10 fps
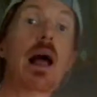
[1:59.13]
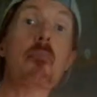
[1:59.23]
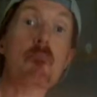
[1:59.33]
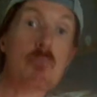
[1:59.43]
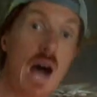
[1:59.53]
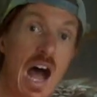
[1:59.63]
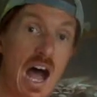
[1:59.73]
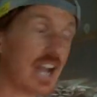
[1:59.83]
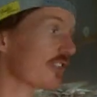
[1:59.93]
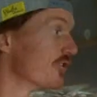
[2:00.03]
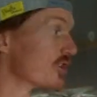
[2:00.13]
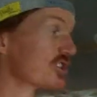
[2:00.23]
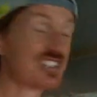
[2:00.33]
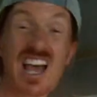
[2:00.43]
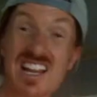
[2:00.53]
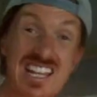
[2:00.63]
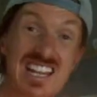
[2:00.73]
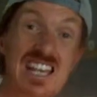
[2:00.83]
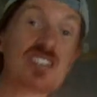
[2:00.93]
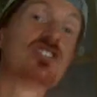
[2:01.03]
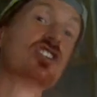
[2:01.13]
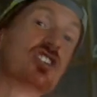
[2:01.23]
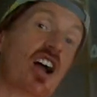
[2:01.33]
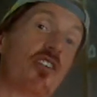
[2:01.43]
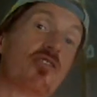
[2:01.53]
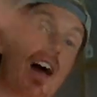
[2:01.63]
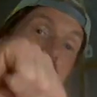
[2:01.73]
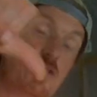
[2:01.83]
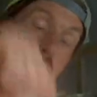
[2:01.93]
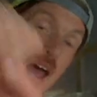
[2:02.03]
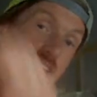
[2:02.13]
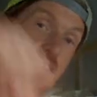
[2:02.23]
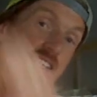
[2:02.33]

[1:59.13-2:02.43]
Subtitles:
But if you're selling these, the shelf life dramatically